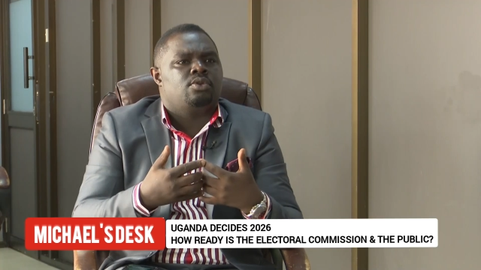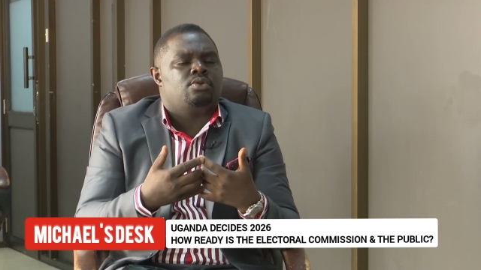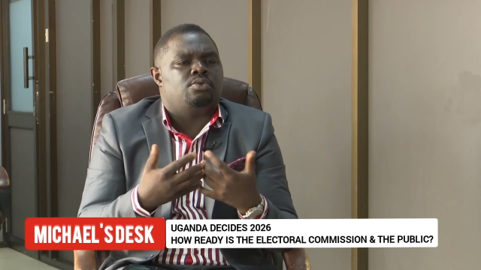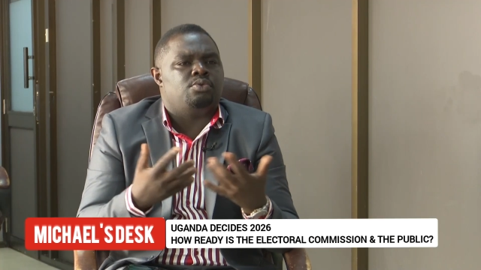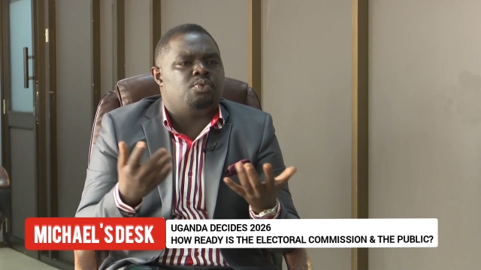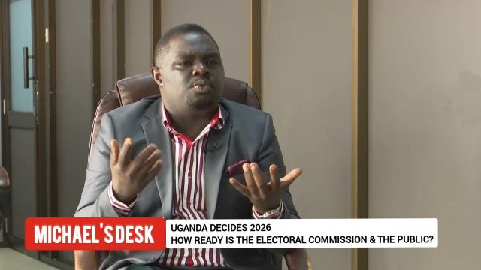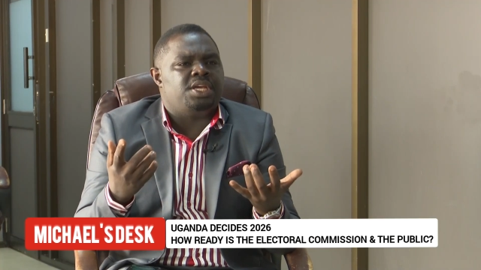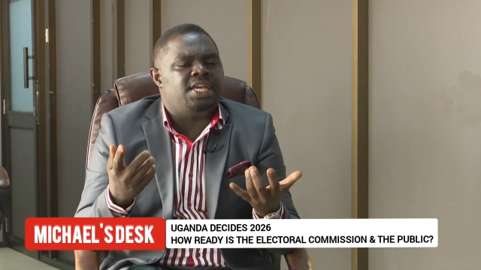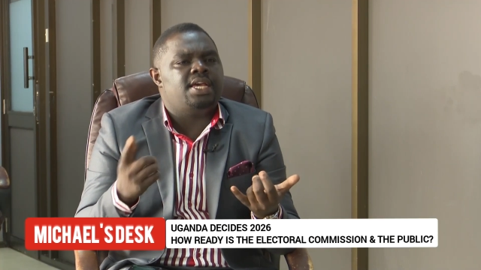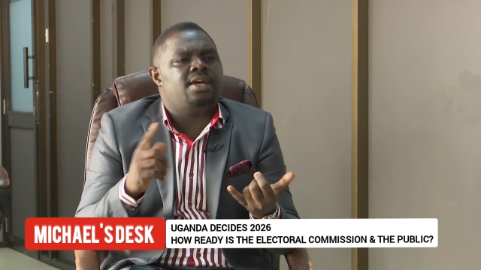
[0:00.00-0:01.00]
We
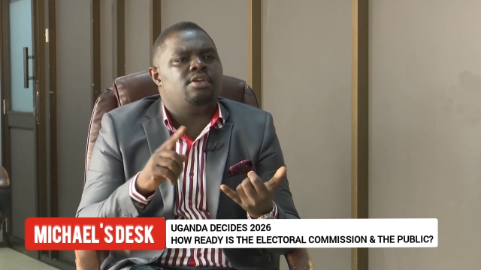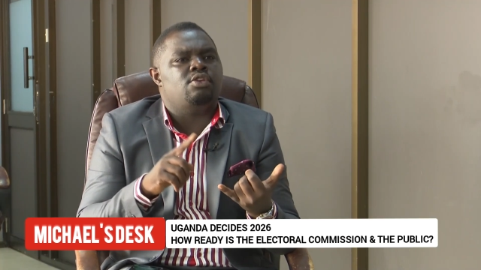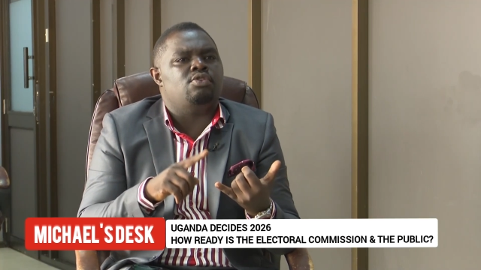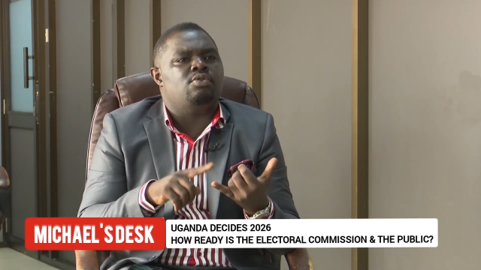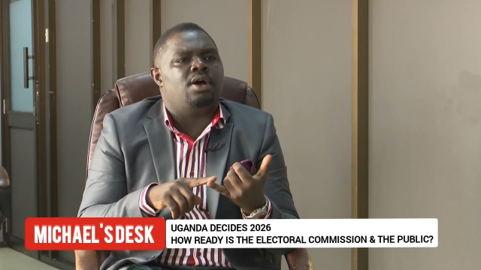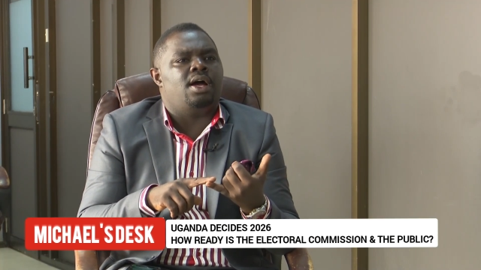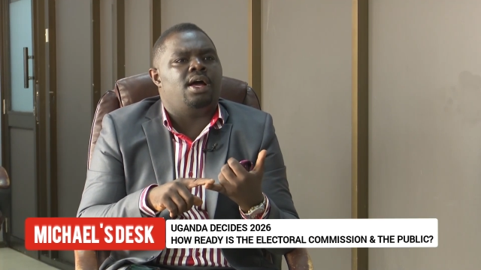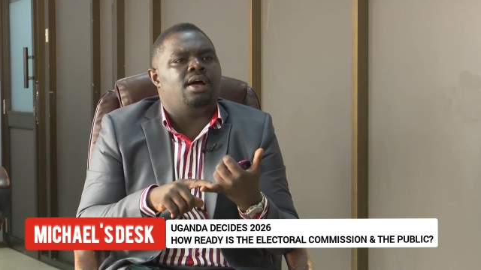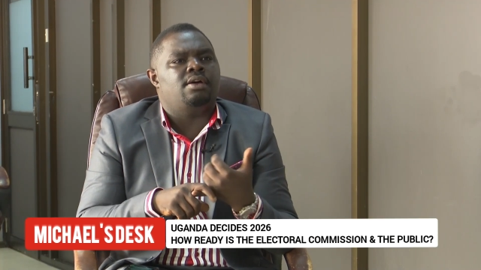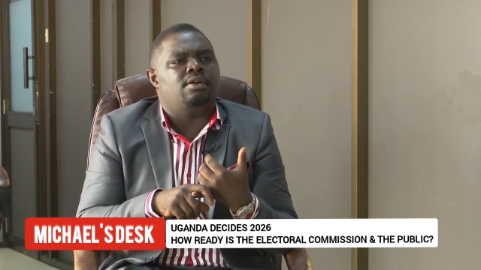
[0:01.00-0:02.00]
hear you
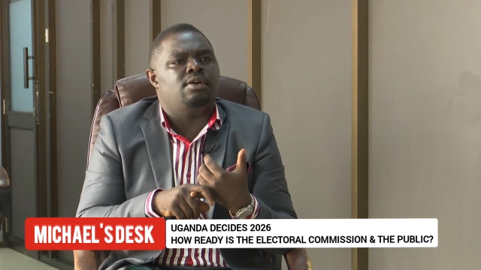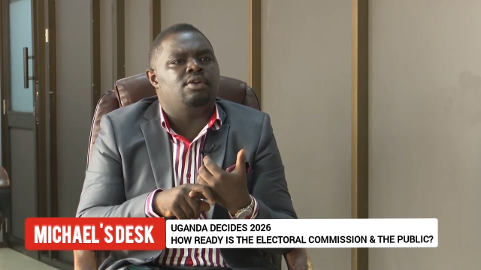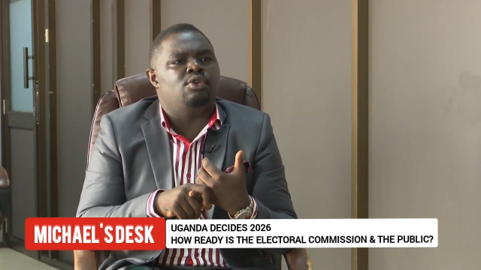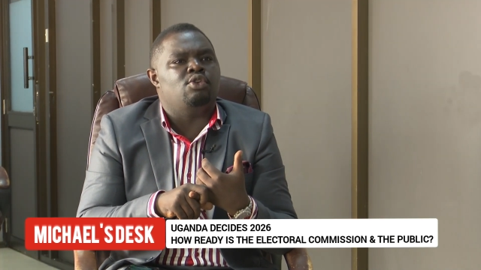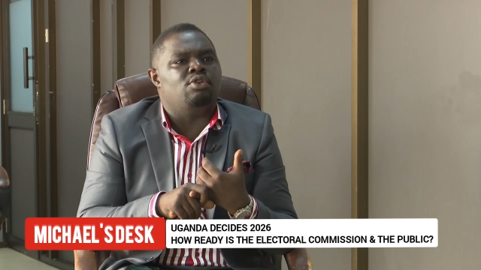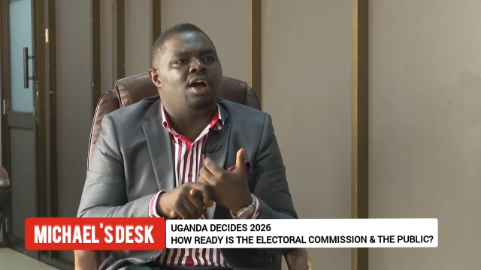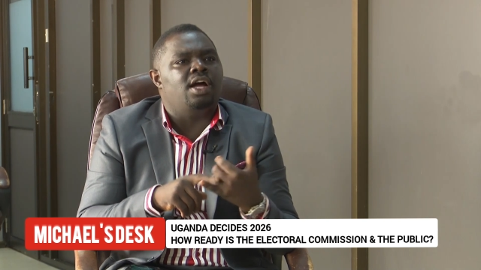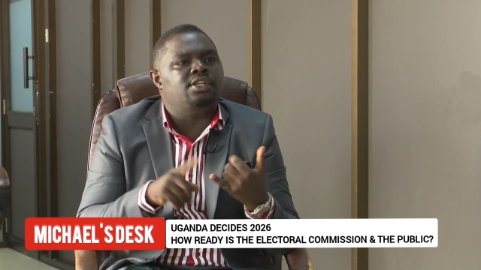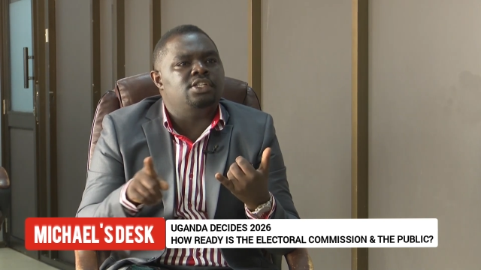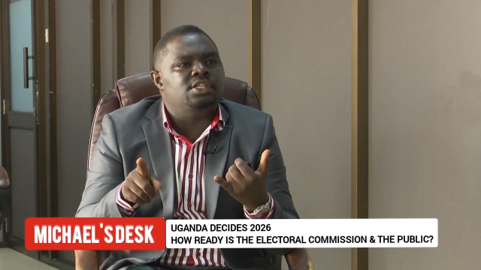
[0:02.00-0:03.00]
are no longer
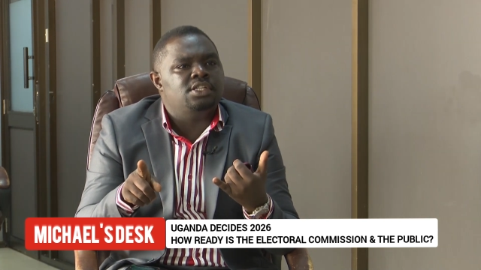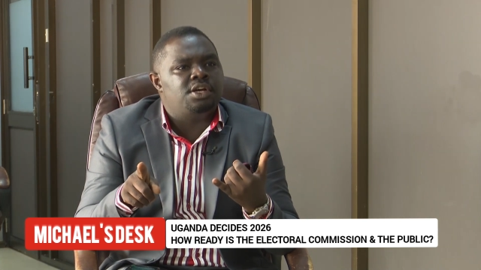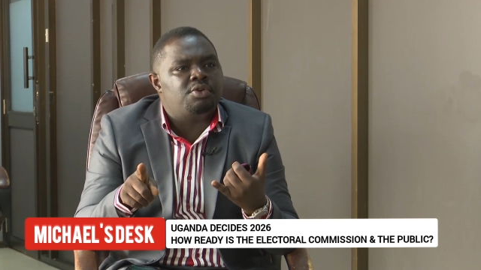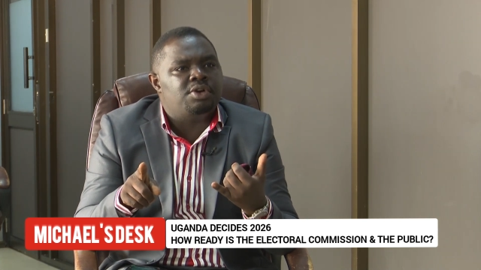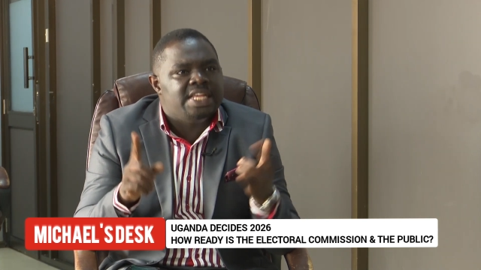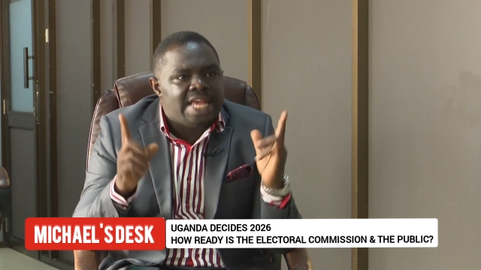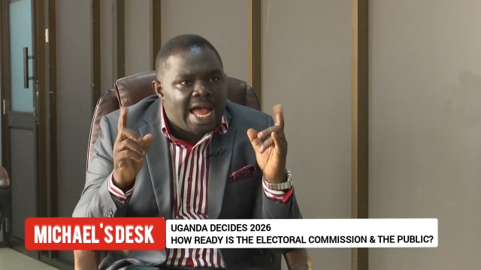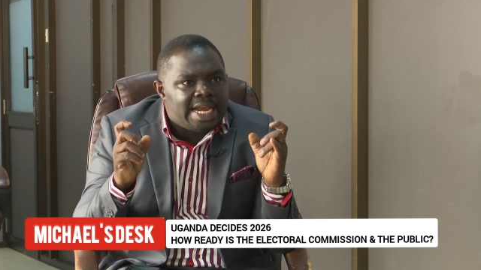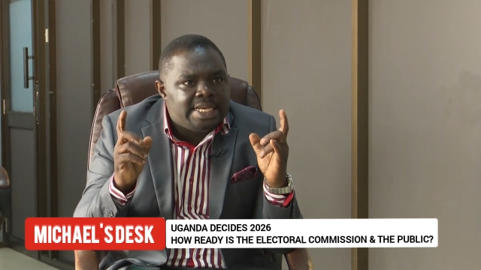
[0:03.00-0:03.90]
at Ginger Road Yard.